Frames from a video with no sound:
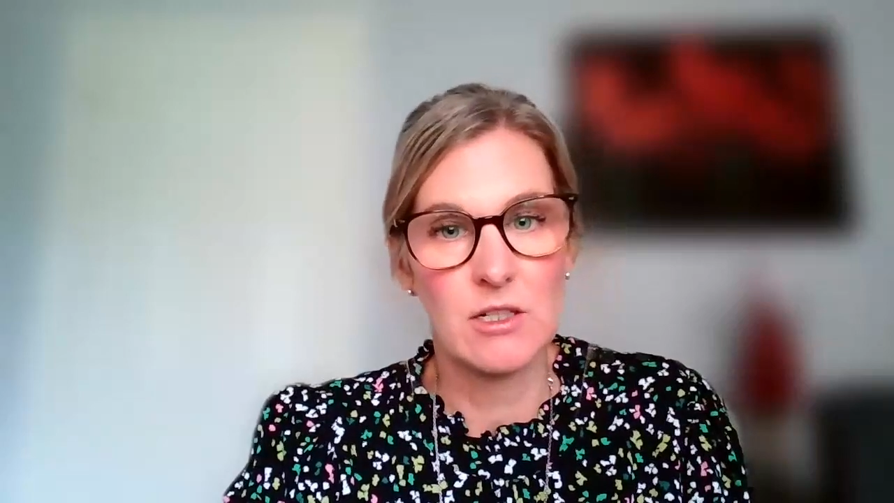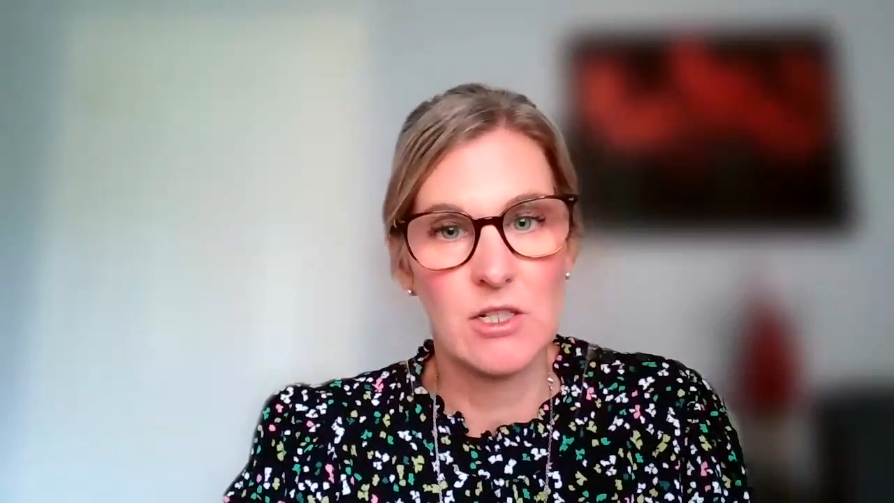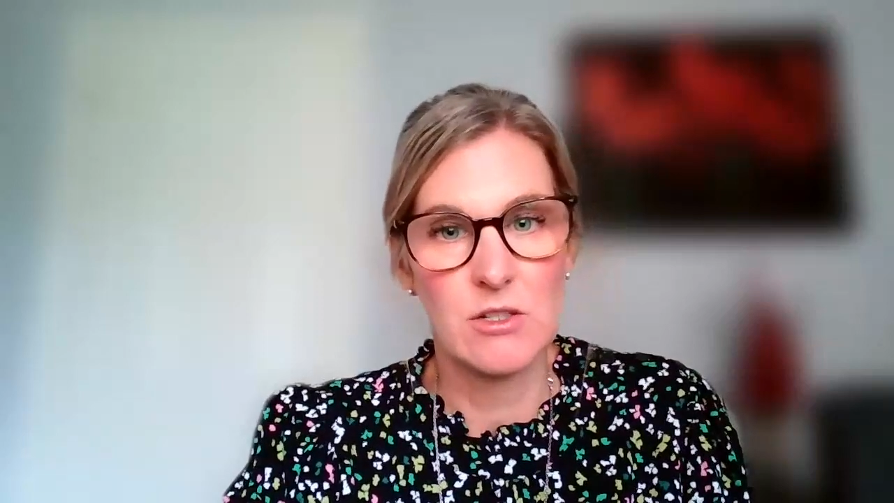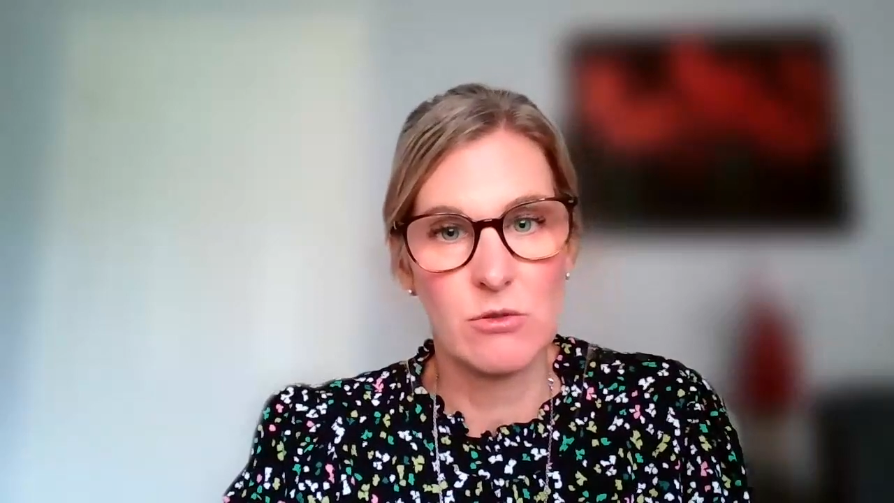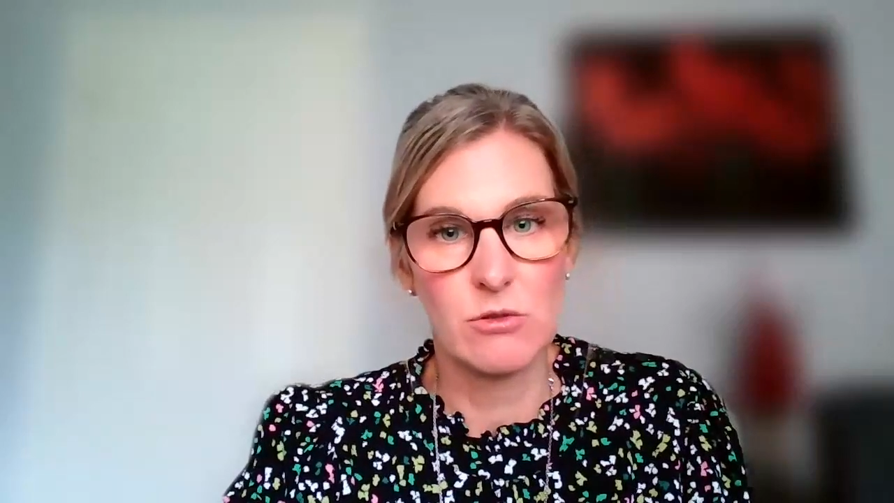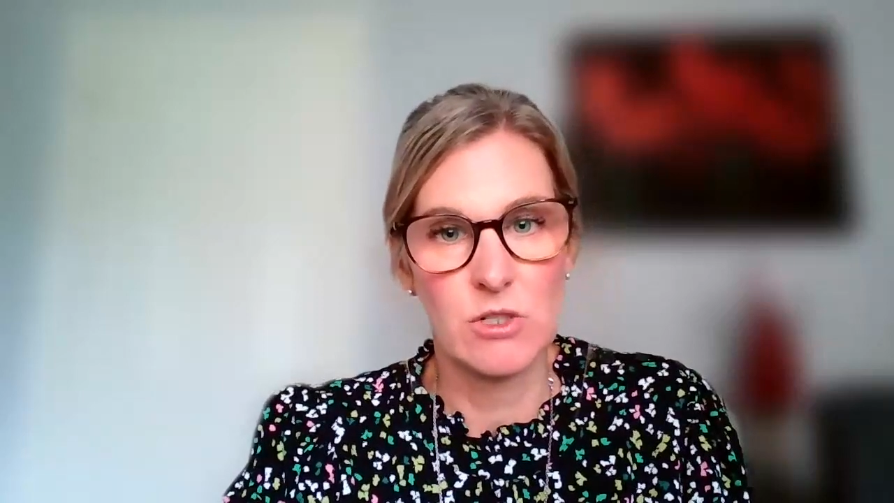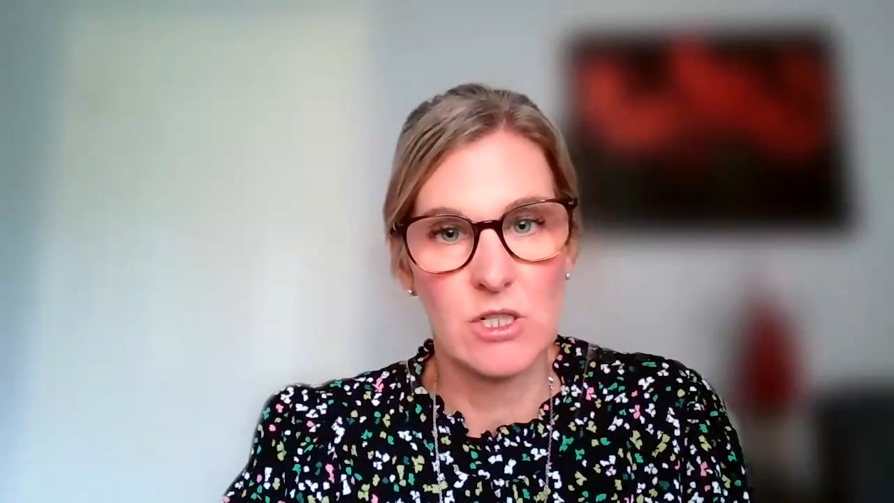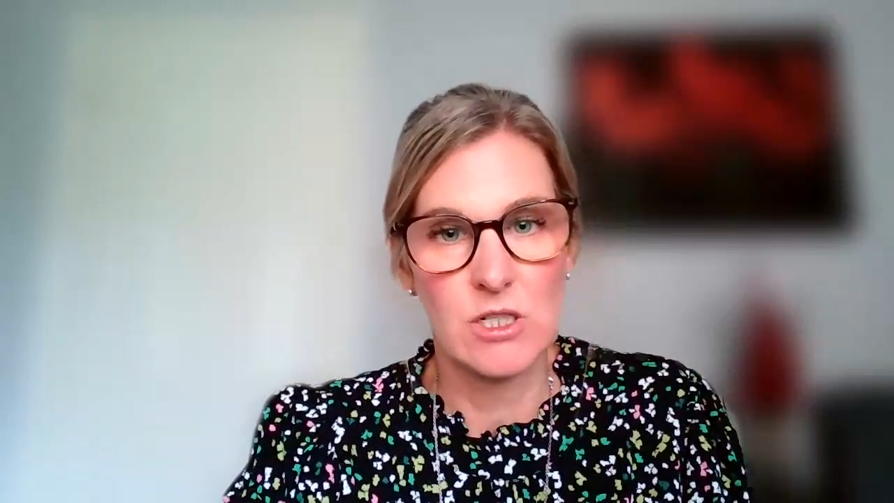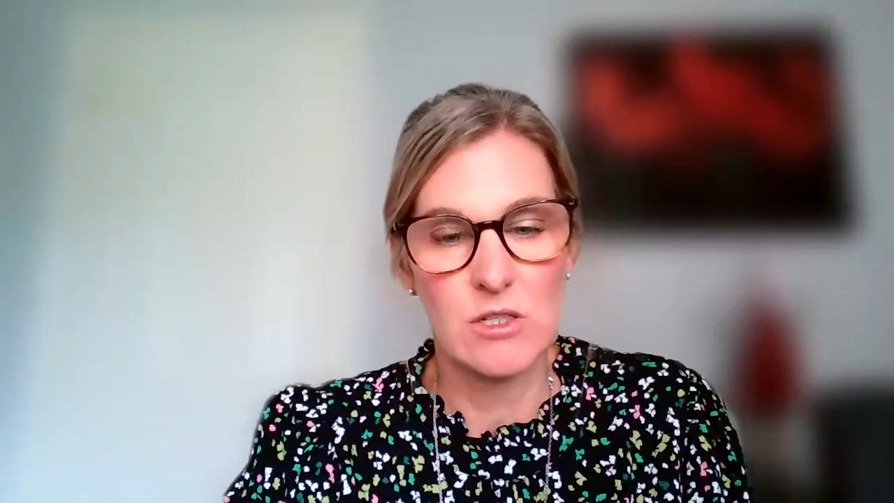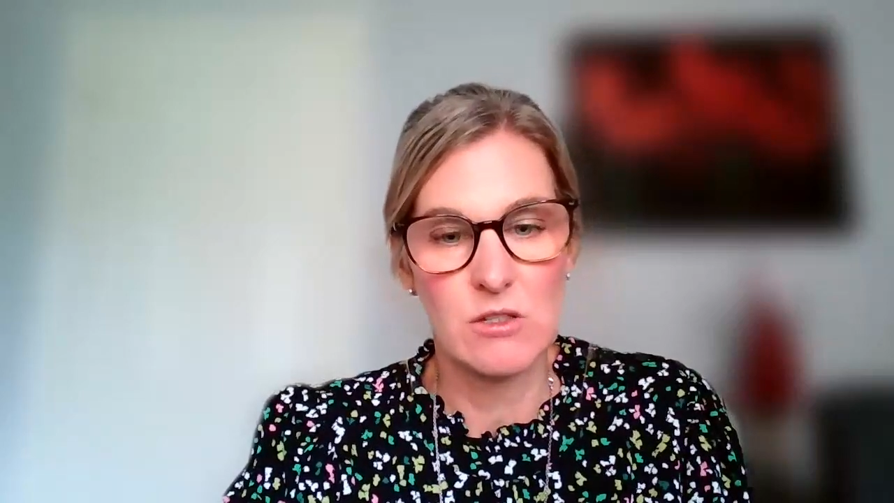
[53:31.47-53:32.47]

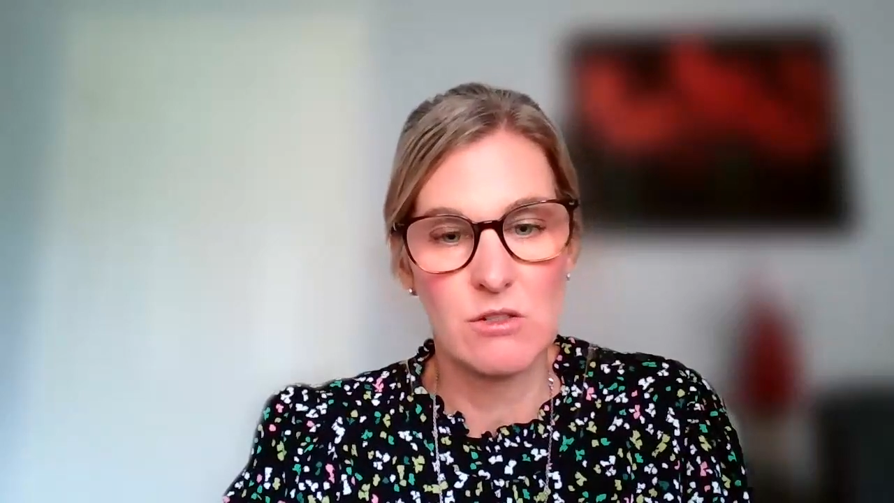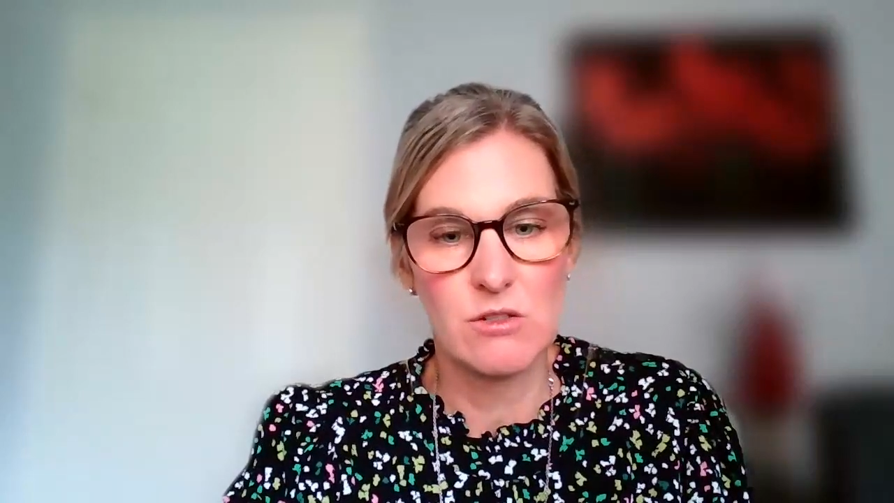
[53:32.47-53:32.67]
disorders.